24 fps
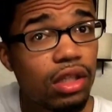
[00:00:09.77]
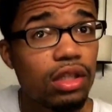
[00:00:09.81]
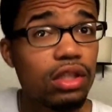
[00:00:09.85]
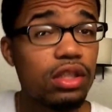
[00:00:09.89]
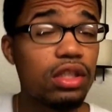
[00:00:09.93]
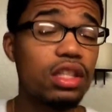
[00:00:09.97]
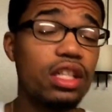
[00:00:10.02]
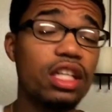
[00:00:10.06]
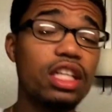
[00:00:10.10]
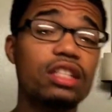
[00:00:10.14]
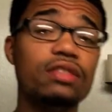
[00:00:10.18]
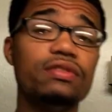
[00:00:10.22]

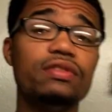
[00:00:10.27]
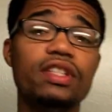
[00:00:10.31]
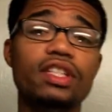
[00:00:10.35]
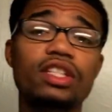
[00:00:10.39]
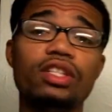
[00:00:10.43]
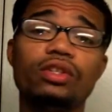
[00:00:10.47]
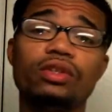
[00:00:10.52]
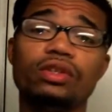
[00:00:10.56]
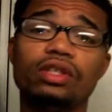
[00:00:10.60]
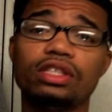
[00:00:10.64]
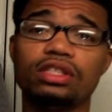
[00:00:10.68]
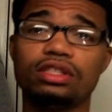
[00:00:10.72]
Today's
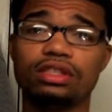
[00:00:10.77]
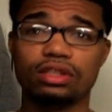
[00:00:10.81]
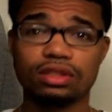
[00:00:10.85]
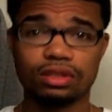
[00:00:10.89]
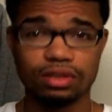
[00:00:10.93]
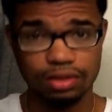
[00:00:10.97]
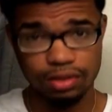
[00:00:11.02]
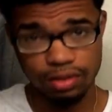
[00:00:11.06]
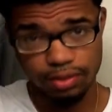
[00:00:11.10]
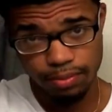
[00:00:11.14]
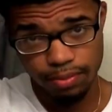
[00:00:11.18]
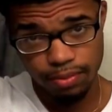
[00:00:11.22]
video is
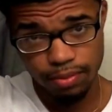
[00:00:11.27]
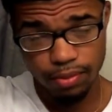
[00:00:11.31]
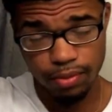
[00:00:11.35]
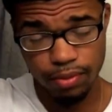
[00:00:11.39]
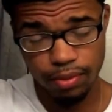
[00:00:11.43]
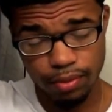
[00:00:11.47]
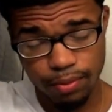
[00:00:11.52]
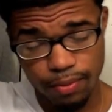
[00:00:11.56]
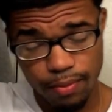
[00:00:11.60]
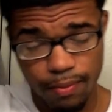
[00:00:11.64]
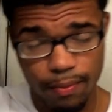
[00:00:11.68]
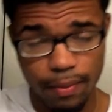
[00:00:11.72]

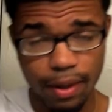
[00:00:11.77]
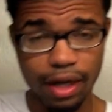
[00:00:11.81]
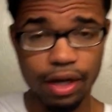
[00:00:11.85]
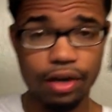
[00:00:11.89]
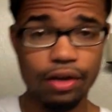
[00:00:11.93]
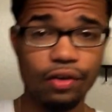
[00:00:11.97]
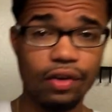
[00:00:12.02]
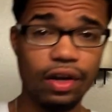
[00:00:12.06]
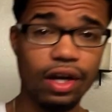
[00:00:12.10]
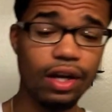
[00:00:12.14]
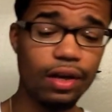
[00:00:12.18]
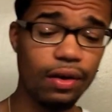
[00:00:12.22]
my
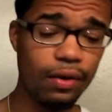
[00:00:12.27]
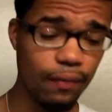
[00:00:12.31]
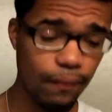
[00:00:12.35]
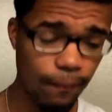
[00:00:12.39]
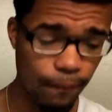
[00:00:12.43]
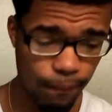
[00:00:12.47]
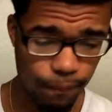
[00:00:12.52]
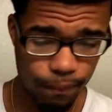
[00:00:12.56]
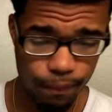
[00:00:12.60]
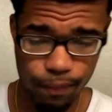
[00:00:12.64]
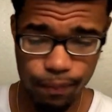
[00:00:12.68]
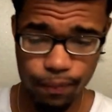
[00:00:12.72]
crown.
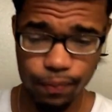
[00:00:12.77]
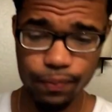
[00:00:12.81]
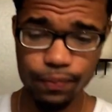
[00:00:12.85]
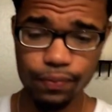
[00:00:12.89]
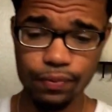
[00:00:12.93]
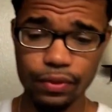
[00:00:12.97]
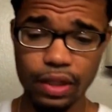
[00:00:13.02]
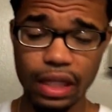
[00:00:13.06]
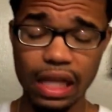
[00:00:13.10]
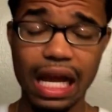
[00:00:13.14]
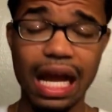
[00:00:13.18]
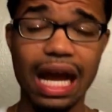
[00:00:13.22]

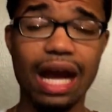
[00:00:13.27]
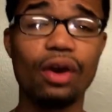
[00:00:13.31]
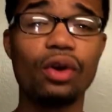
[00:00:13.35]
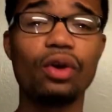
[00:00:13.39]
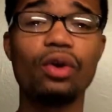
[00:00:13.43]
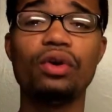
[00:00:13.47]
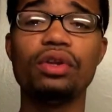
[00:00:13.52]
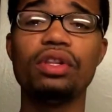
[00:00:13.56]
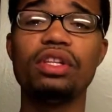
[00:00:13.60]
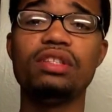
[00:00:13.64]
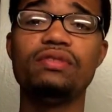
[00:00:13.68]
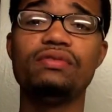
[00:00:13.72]
I
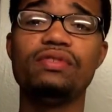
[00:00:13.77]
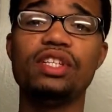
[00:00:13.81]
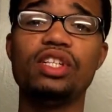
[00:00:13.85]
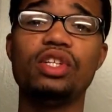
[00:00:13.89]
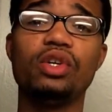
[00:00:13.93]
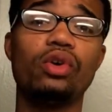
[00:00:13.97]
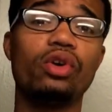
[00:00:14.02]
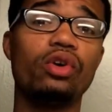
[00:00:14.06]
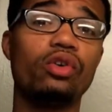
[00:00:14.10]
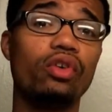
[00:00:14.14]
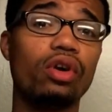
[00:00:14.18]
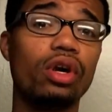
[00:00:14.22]
call this
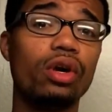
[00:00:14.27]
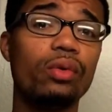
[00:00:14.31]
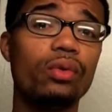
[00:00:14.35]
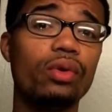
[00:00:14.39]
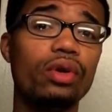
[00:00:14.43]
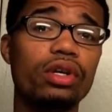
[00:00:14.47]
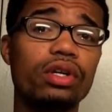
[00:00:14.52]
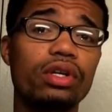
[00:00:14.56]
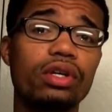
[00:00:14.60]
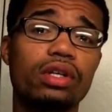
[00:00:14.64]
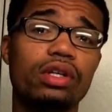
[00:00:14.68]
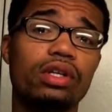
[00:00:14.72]
video crown
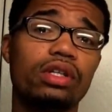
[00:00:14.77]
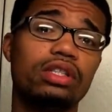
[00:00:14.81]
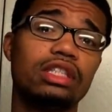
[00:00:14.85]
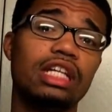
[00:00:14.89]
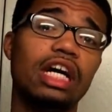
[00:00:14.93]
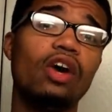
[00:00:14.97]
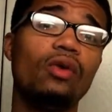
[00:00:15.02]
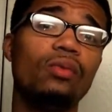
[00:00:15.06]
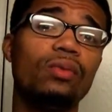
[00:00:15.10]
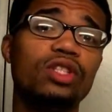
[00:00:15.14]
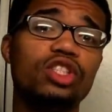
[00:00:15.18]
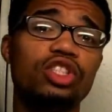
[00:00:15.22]
work because
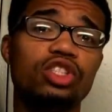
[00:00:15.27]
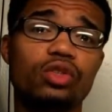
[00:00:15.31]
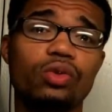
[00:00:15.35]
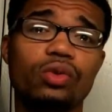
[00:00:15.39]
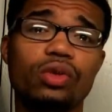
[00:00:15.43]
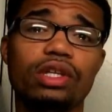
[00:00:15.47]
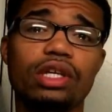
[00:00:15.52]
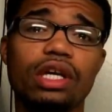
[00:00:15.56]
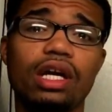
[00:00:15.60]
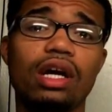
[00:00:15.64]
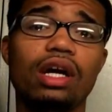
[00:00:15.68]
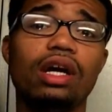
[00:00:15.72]
I'll be
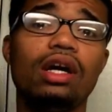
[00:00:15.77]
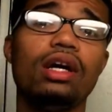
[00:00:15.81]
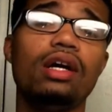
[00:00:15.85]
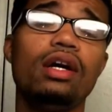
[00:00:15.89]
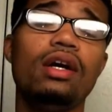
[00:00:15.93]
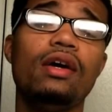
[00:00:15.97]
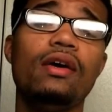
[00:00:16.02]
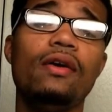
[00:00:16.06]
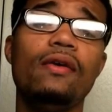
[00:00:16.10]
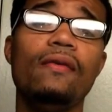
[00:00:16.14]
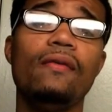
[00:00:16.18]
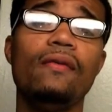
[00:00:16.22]
showing y'all
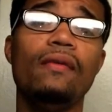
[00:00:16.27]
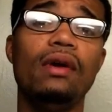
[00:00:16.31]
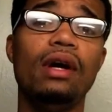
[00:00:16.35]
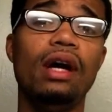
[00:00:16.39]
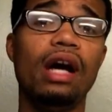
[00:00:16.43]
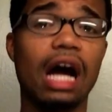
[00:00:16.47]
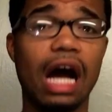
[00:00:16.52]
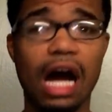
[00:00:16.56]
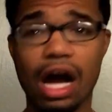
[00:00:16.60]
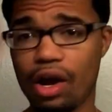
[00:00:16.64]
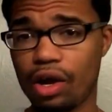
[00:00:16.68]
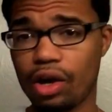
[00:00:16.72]

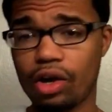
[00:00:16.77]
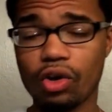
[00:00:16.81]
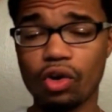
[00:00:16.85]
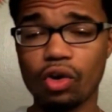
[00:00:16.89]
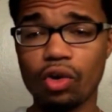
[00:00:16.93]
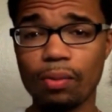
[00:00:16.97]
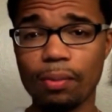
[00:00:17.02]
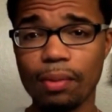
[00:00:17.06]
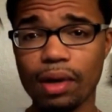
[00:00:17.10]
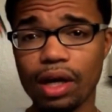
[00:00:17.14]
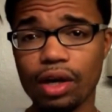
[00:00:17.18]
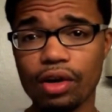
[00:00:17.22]
how I
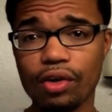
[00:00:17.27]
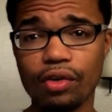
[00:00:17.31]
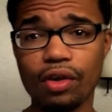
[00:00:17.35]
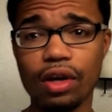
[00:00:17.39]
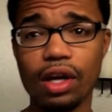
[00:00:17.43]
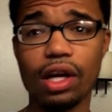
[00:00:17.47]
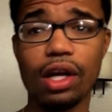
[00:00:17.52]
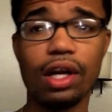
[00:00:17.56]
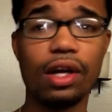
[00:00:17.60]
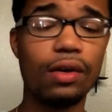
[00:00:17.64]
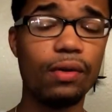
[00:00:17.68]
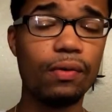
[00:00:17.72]
comb my
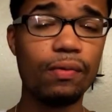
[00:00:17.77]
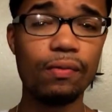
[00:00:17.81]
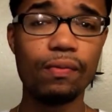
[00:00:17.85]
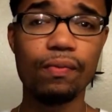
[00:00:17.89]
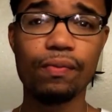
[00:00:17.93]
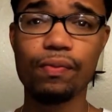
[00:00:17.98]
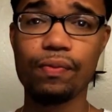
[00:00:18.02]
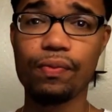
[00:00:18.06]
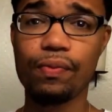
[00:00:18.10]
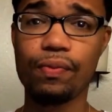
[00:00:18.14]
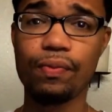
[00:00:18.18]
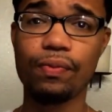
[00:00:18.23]
crown,
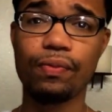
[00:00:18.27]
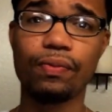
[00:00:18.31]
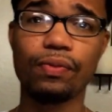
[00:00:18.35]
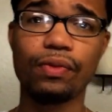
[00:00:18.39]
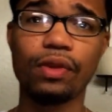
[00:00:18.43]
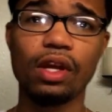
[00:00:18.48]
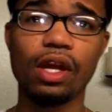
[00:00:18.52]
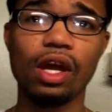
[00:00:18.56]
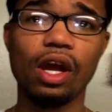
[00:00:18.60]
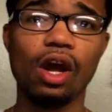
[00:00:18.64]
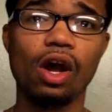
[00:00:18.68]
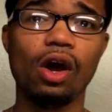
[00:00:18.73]

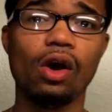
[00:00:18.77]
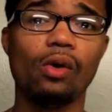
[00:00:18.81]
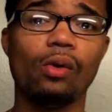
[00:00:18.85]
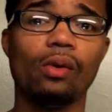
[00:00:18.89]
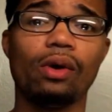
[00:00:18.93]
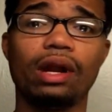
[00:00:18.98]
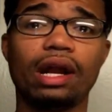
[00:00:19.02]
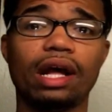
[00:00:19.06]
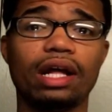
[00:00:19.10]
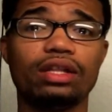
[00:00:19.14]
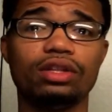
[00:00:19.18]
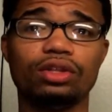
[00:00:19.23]

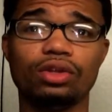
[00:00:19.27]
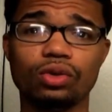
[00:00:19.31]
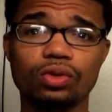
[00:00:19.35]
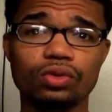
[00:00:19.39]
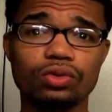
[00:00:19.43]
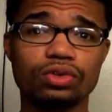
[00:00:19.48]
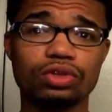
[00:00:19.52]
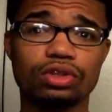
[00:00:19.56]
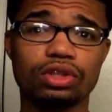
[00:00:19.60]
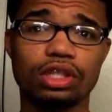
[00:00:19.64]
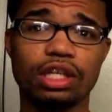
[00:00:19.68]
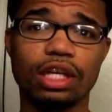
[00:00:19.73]
what I
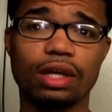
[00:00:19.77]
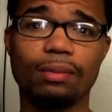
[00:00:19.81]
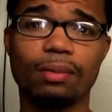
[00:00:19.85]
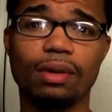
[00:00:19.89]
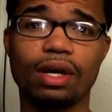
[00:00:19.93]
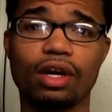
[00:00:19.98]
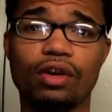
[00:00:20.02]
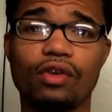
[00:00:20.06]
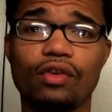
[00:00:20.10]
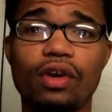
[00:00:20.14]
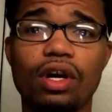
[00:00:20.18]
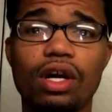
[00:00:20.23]
do to get
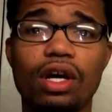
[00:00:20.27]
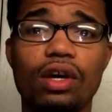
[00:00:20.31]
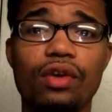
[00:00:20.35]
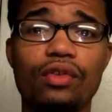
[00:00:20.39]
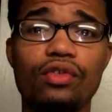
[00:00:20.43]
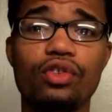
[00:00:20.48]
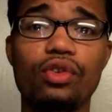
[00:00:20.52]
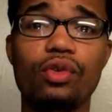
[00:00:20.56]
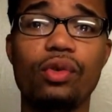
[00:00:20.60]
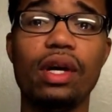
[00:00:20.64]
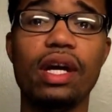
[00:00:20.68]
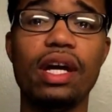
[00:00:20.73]
my crown,
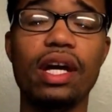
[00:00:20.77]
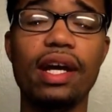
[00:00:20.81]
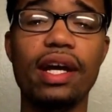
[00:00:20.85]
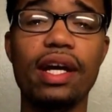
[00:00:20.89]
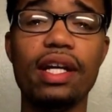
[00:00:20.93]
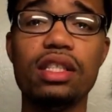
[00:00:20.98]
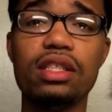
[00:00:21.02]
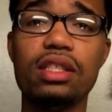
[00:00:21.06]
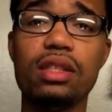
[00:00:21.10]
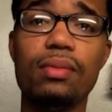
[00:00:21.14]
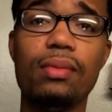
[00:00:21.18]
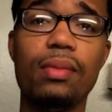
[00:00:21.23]
to
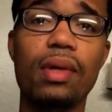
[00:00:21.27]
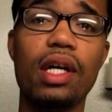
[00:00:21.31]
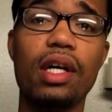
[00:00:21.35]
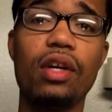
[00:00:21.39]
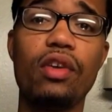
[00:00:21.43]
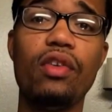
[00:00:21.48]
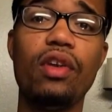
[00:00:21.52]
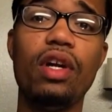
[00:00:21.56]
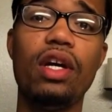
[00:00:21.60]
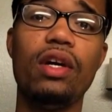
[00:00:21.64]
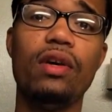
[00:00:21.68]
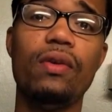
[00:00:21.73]
enhancing my
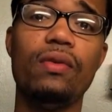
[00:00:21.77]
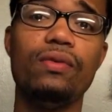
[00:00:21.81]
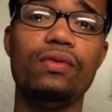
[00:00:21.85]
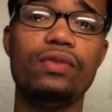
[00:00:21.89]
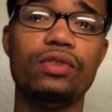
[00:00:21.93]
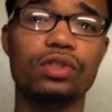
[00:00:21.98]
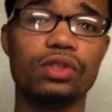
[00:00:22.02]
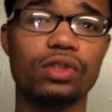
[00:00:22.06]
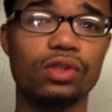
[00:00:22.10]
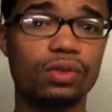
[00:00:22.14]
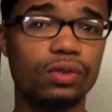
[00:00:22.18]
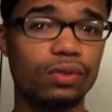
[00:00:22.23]
crown.
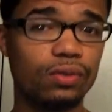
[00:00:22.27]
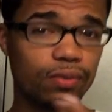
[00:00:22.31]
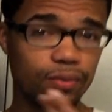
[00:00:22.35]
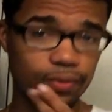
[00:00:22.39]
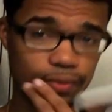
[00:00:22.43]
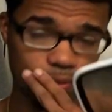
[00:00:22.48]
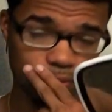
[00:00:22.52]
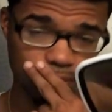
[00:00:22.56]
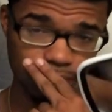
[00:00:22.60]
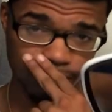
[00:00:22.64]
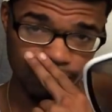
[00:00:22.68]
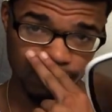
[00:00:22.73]
So
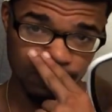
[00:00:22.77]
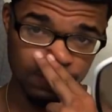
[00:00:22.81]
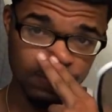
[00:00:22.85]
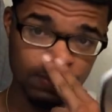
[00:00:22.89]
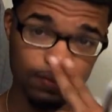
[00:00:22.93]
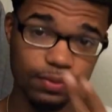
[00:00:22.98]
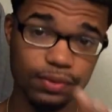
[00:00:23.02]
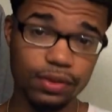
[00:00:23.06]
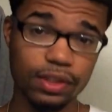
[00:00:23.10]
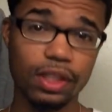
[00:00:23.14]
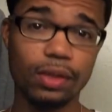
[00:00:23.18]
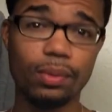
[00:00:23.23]

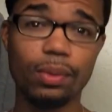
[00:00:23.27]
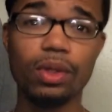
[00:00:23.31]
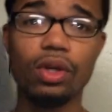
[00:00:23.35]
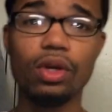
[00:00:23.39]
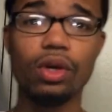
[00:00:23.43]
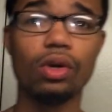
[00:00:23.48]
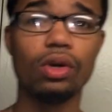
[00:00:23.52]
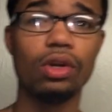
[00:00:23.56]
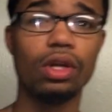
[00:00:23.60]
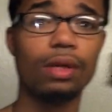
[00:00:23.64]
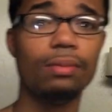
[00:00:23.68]
here we go.